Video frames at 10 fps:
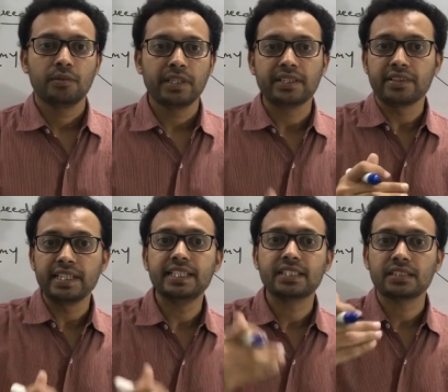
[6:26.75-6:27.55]
It
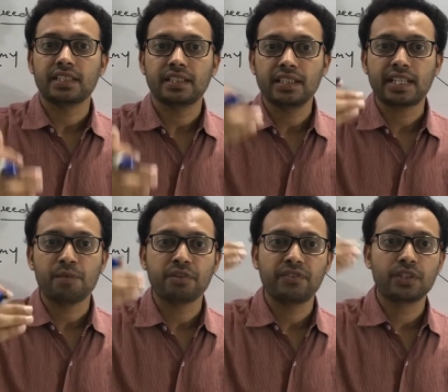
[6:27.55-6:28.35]
needs a certain
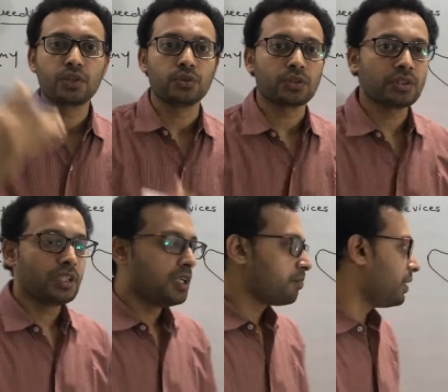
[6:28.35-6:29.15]
type of a growth.
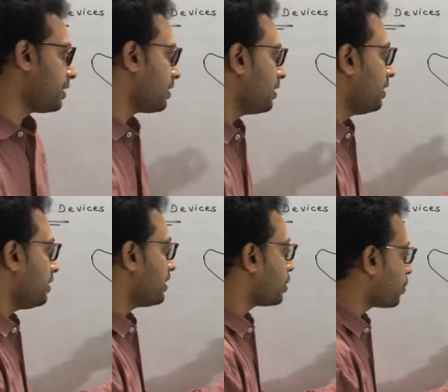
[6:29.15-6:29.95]

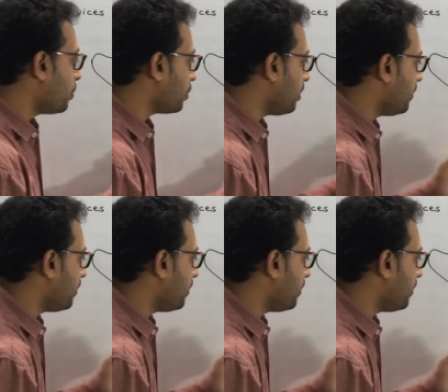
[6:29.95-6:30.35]
But the growth